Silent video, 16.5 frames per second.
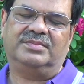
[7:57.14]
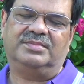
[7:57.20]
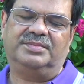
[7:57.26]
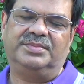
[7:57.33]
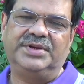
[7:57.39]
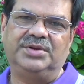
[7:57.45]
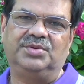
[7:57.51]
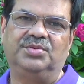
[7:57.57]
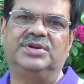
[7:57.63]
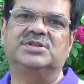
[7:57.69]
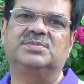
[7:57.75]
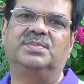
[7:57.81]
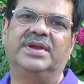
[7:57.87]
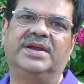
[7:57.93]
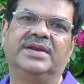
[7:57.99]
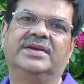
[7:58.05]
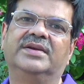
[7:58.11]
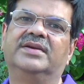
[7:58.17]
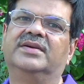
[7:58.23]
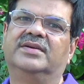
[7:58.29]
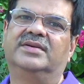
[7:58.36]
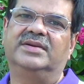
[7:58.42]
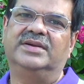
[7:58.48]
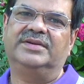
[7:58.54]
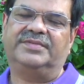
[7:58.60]
me to explain,
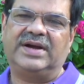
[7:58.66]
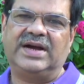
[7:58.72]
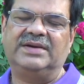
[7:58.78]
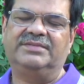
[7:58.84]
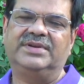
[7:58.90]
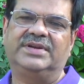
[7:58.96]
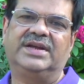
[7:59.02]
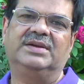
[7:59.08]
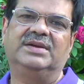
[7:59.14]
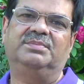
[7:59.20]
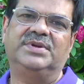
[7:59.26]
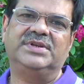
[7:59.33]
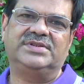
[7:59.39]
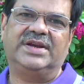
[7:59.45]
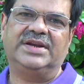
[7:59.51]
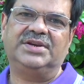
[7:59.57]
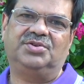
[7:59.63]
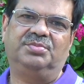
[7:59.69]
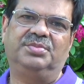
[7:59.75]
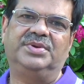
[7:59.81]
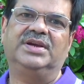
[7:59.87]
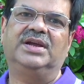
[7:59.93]
if I have the time, please write to me.